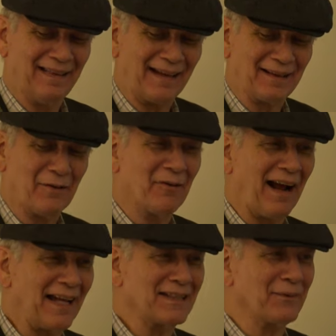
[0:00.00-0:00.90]
that the
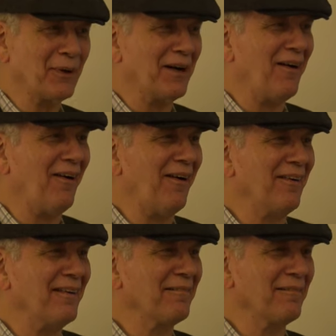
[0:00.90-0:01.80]
rats would
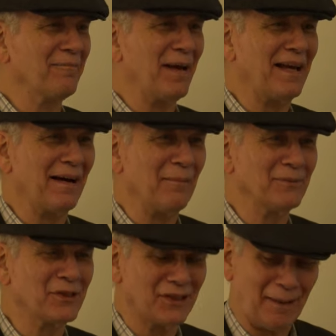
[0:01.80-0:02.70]
all become
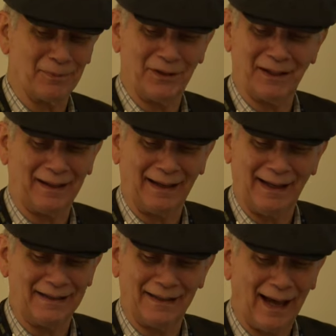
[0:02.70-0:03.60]
septic
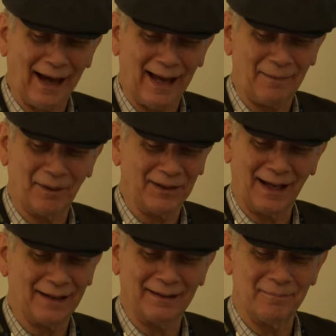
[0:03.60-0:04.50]
and die, but
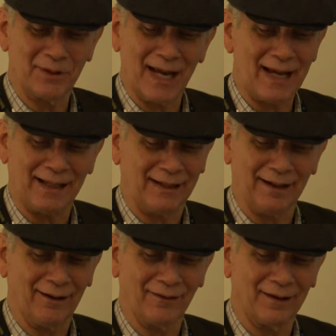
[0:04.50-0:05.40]
none of them did. You
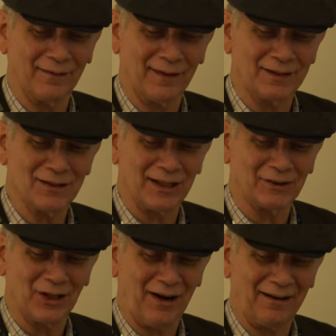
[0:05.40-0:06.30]
know, they're
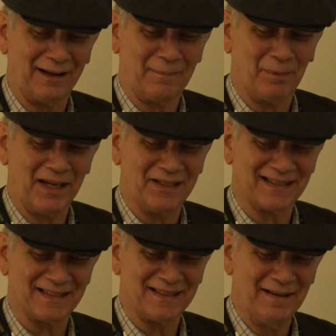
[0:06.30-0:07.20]
such hardy
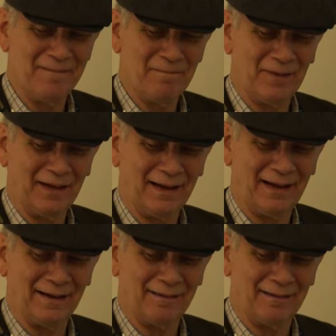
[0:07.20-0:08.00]
beasts. Yeah.